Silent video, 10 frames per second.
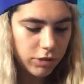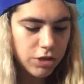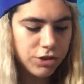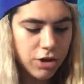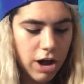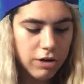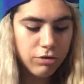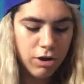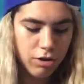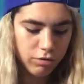So I don't
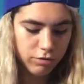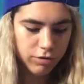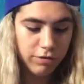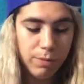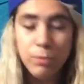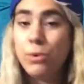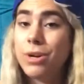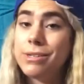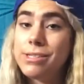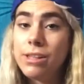know if people
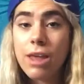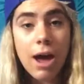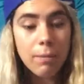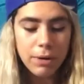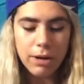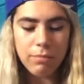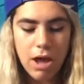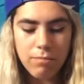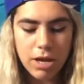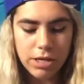want to see that, but
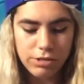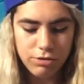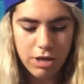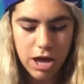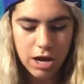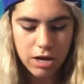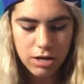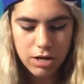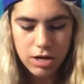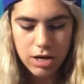I might do that.
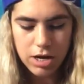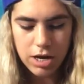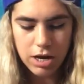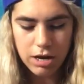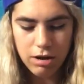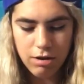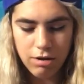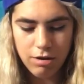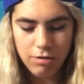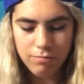And
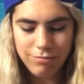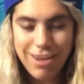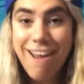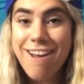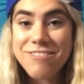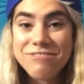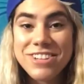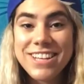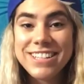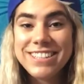yeah, I'm
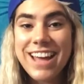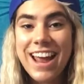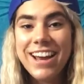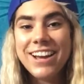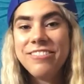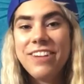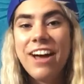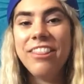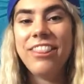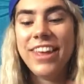really excited
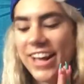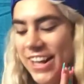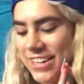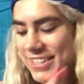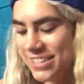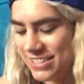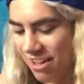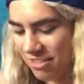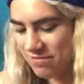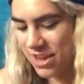about this.
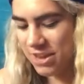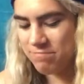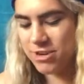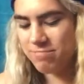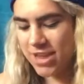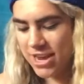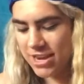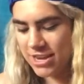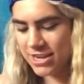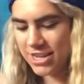All of my mermaid